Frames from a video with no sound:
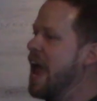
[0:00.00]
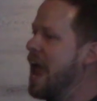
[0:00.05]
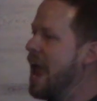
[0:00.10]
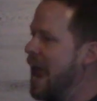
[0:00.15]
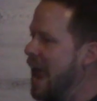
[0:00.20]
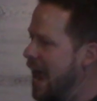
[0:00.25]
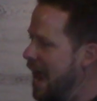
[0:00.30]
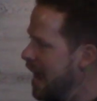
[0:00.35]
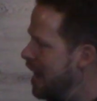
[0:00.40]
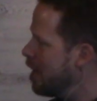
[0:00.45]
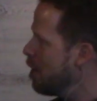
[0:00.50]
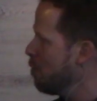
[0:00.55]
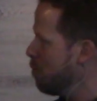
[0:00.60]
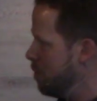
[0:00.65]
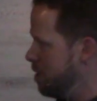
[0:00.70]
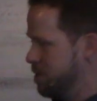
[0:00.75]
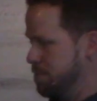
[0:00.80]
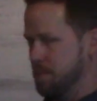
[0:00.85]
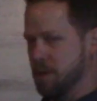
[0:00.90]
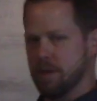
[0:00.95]
hang
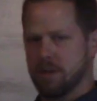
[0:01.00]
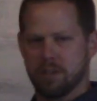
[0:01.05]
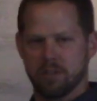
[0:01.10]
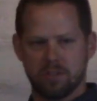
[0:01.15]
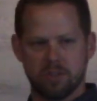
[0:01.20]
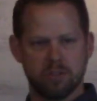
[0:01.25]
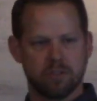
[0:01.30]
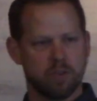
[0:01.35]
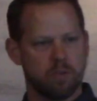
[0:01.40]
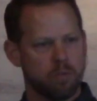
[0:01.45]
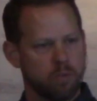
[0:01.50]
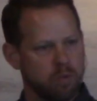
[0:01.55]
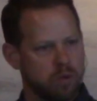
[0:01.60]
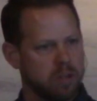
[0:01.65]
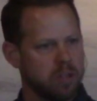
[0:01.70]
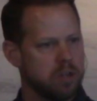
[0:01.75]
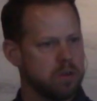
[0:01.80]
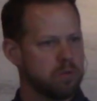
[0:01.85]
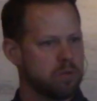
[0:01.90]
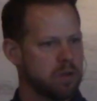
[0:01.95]
with me, because there's a
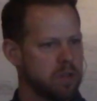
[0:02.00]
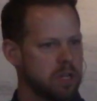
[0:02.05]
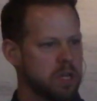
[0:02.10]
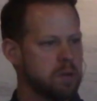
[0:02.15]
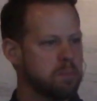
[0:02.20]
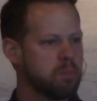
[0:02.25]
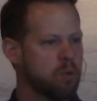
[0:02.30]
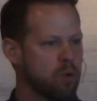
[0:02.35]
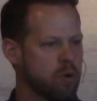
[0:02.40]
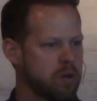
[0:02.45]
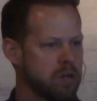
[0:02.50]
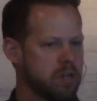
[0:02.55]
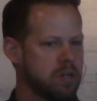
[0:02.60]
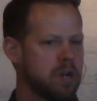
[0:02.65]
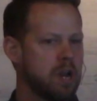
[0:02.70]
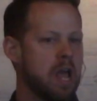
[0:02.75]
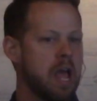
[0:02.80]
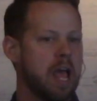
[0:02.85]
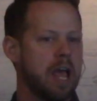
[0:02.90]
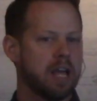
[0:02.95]
really, really important
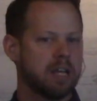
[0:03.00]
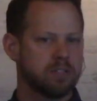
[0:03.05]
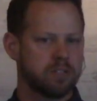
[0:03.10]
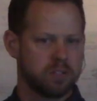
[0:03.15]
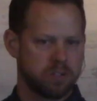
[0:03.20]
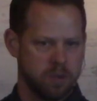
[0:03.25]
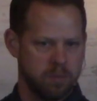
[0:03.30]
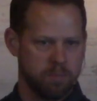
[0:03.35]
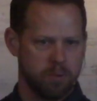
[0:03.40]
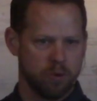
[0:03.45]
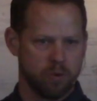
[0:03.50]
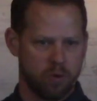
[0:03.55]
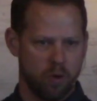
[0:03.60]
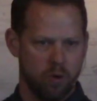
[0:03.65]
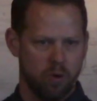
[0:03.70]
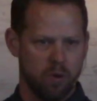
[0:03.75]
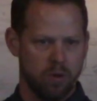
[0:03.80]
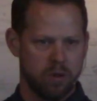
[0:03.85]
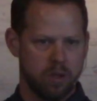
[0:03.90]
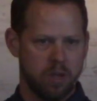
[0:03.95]
and simple
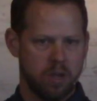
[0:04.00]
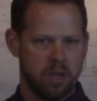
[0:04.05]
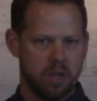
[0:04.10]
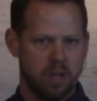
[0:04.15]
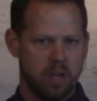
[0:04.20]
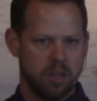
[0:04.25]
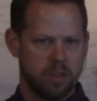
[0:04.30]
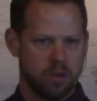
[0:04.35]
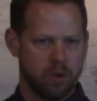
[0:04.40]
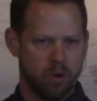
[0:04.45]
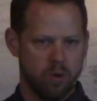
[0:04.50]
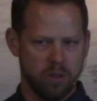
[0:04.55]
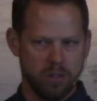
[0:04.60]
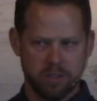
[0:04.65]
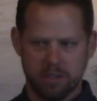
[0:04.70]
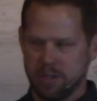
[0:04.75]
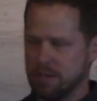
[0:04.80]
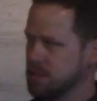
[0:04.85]
goal. And the goal is